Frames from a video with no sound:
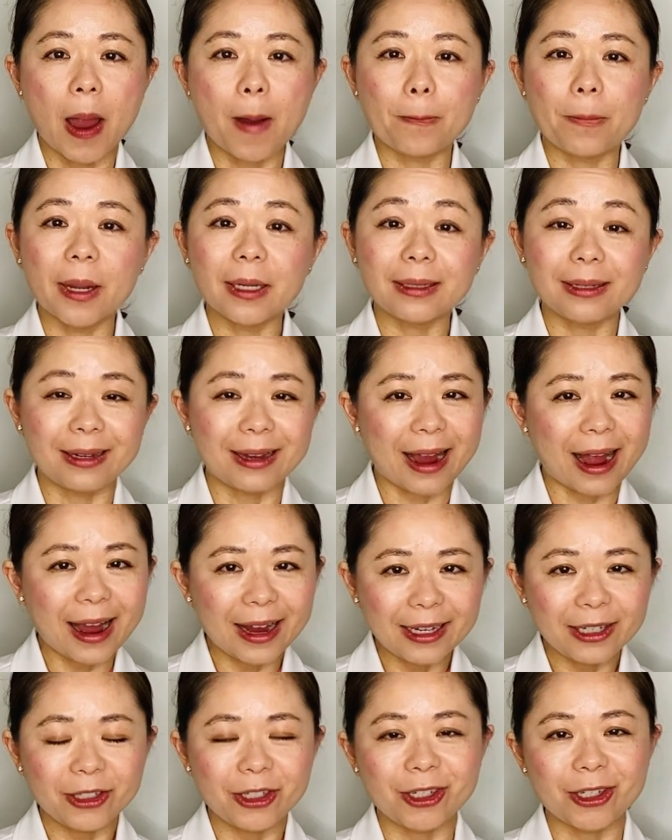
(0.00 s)
but
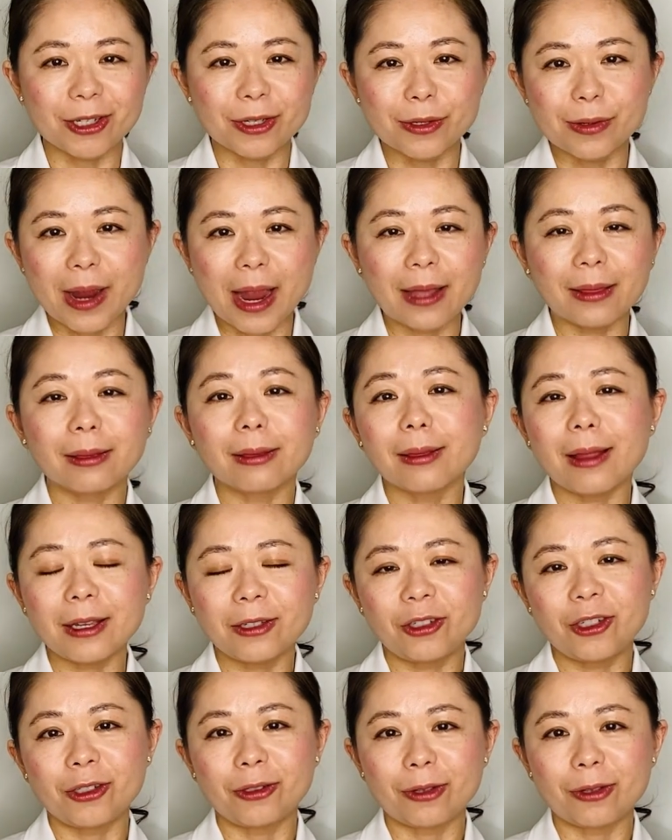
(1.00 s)
guide you and let you